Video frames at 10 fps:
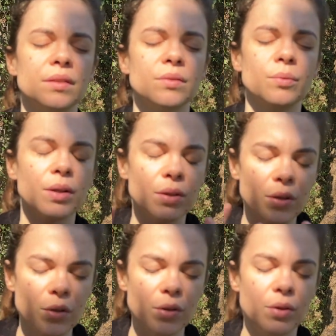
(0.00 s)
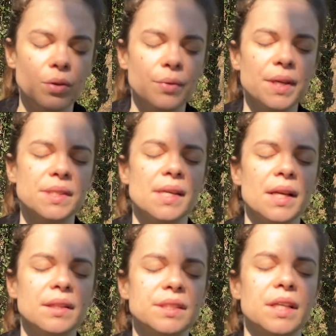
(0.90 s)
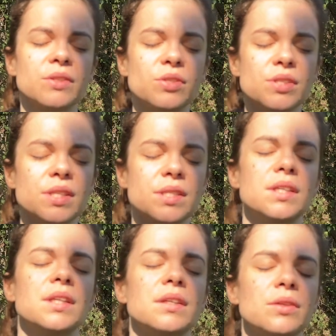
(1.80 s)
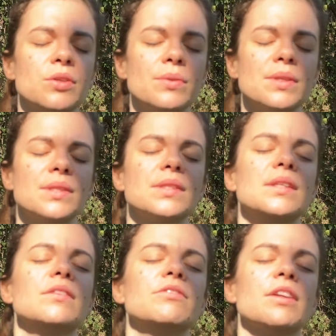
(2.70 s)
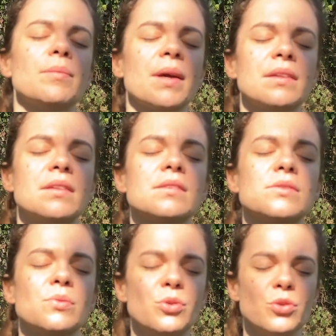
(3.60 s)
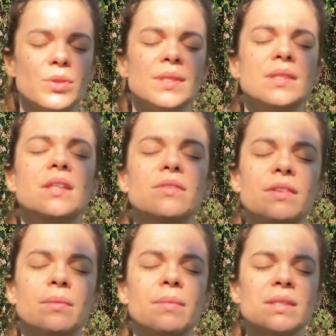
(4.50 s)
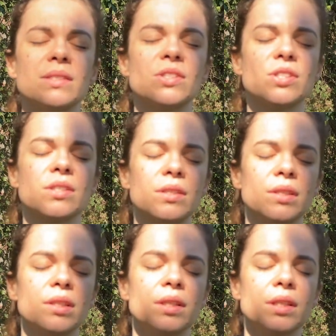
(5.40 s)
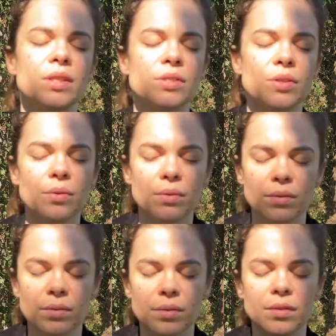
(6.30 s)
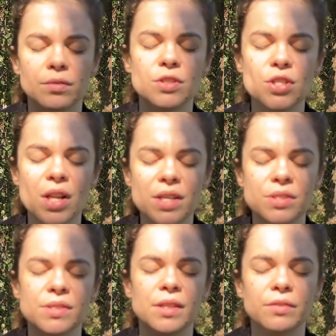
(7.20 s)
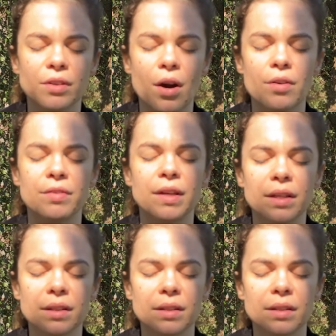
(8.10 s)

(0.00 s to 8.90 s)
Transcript: When you exhale the electricity, you receive that magnetism, you receive that message. So visualize yourself carving